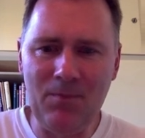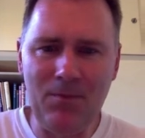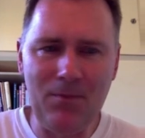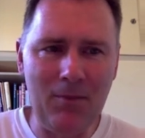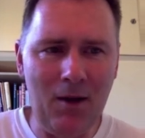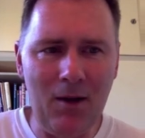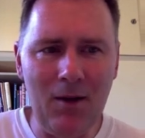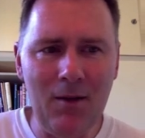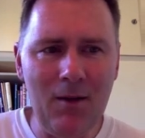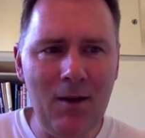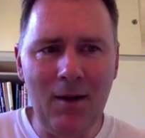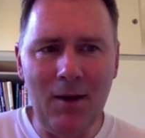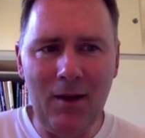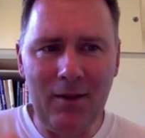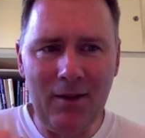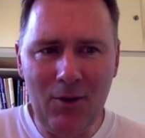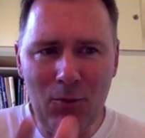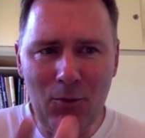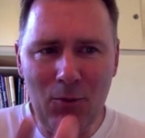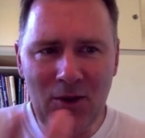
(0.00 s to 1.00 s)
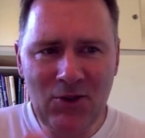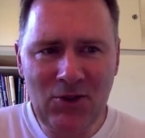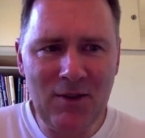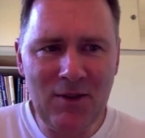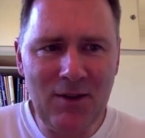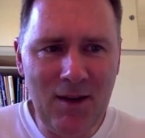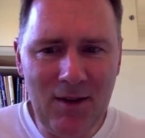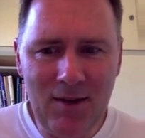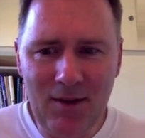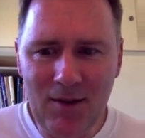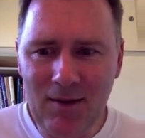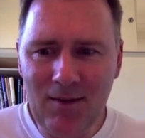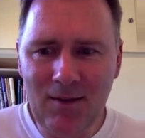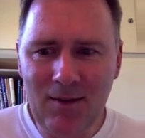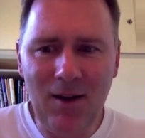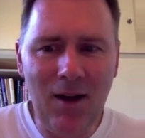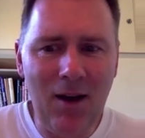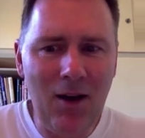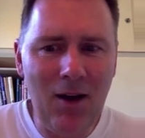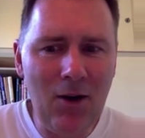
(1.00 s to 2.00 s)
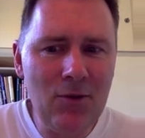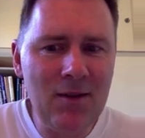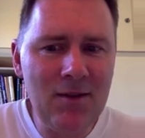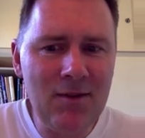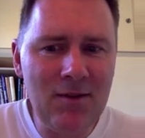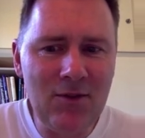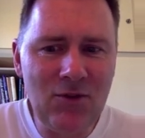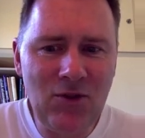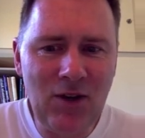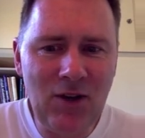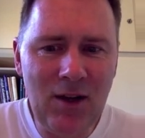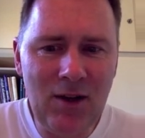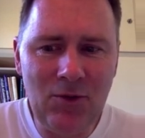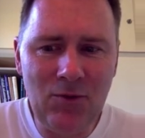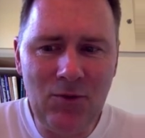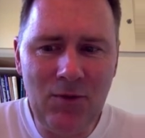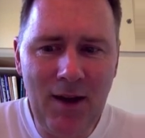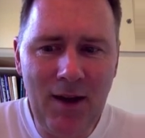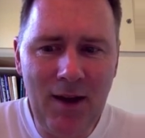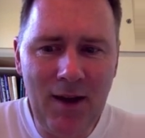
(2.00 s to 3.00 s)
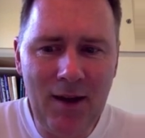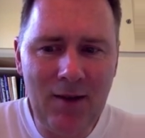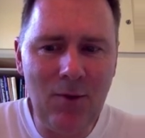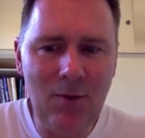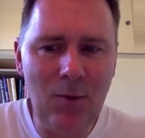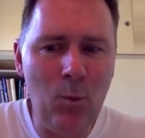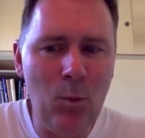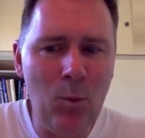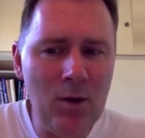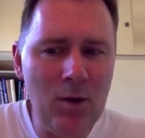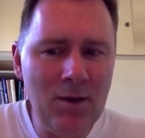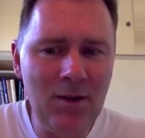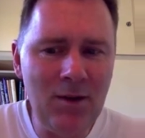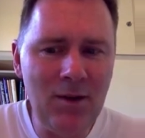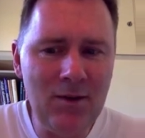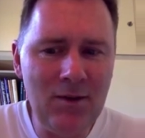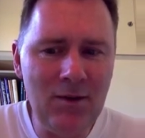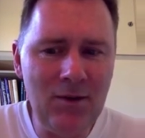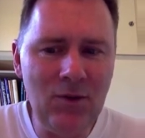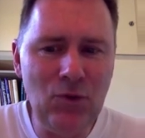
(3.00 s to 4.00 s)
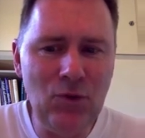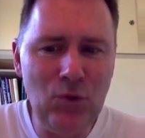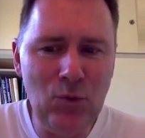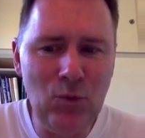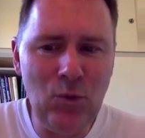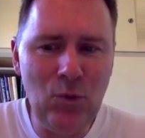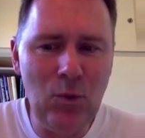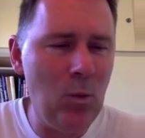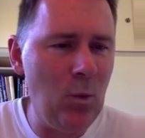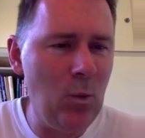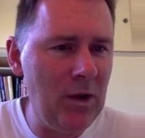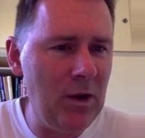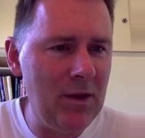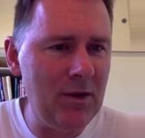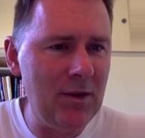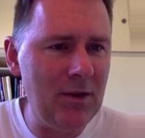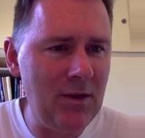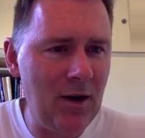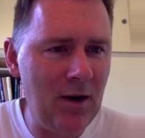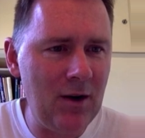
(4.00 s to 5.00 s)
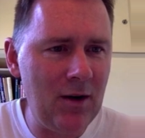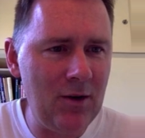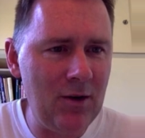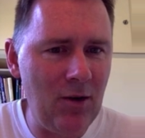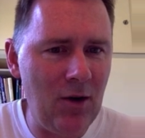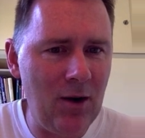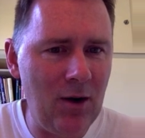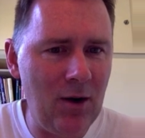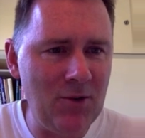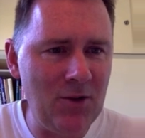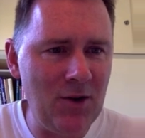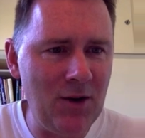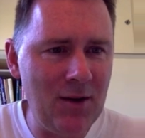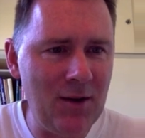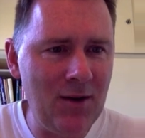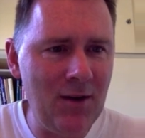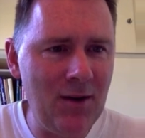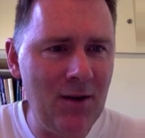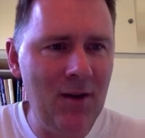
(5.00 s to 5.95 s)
Yeah, and the question then is, how does the child react? What does it do with the target object?